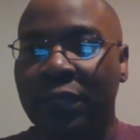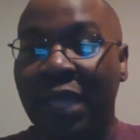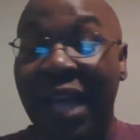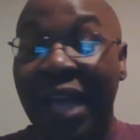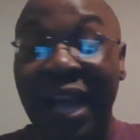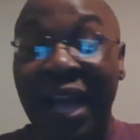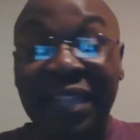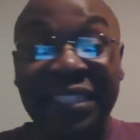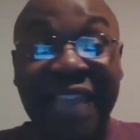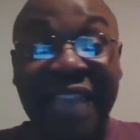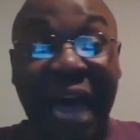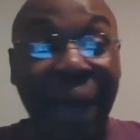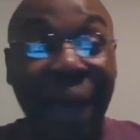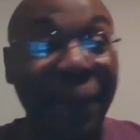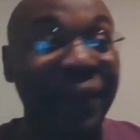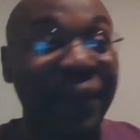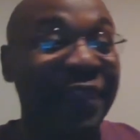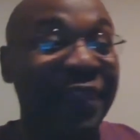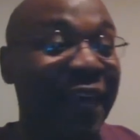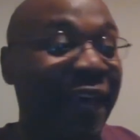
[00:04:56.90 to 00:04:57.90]
On top
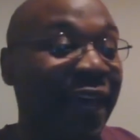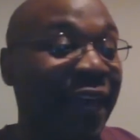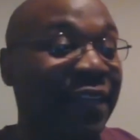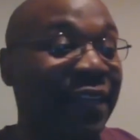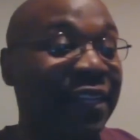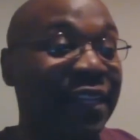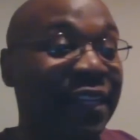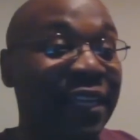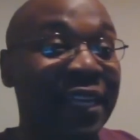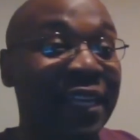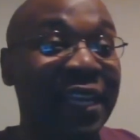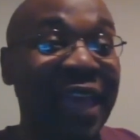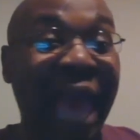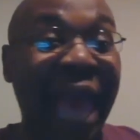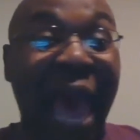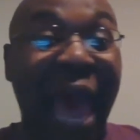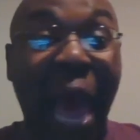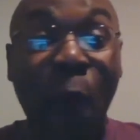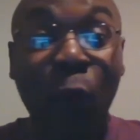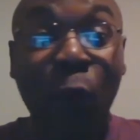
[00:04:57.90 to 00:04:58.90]
of that,
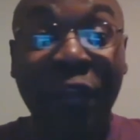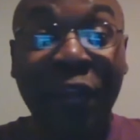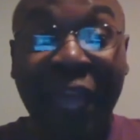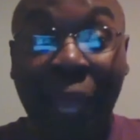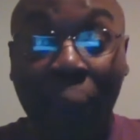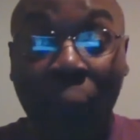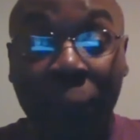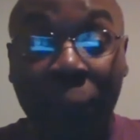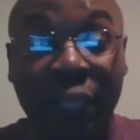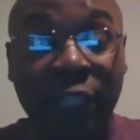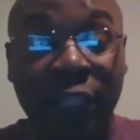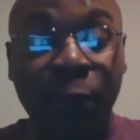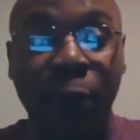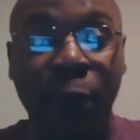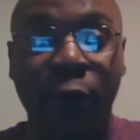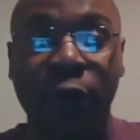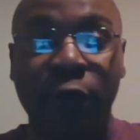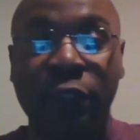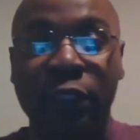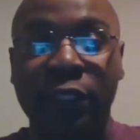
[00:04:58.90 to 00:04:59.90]
I would help this
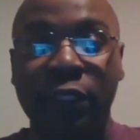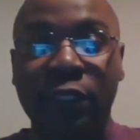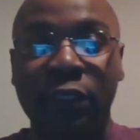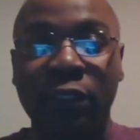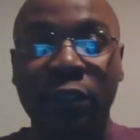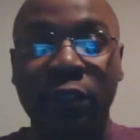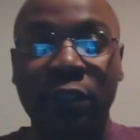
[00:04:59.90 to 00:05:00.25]
person.